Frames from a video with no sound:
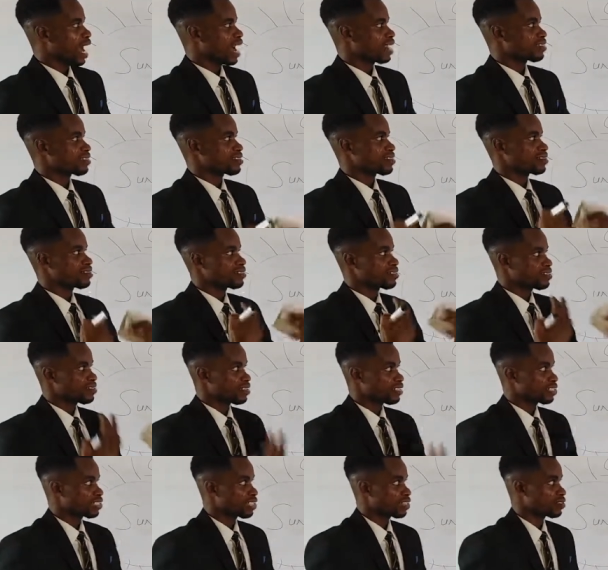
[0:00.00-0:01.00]
as
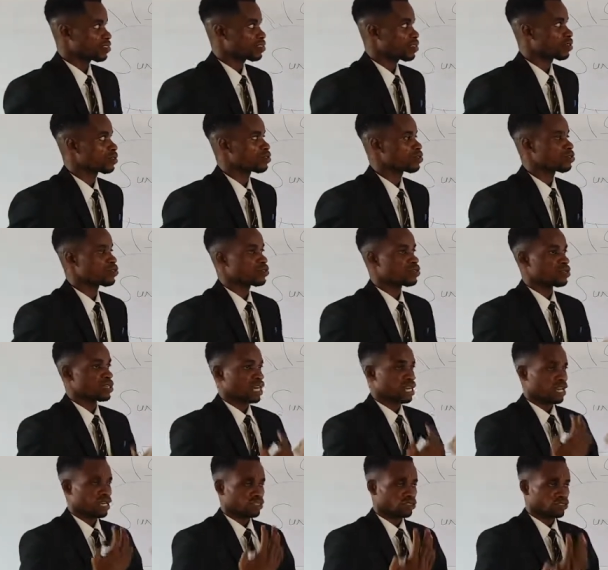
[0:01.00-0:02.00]
researchers continue
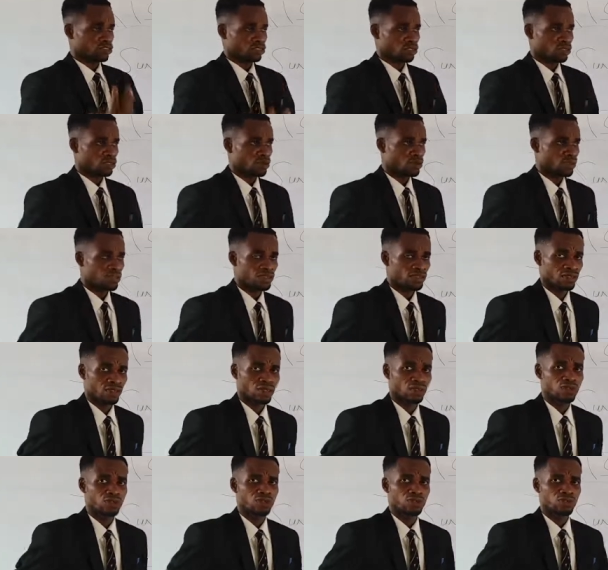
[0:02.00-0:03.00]
and astronomers
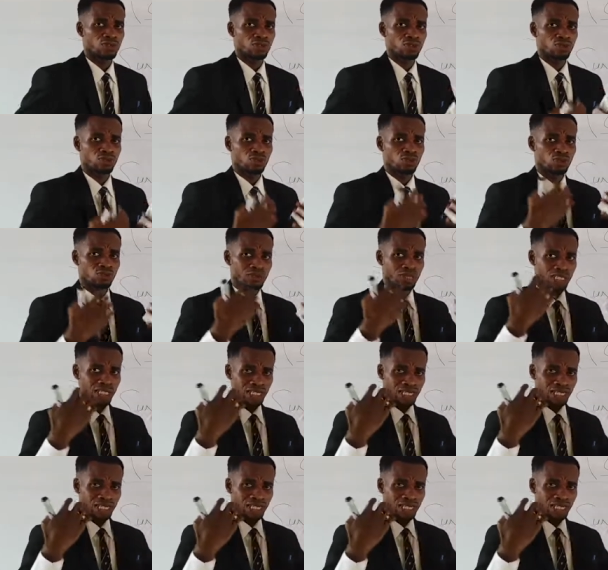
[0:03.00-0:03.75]
continue to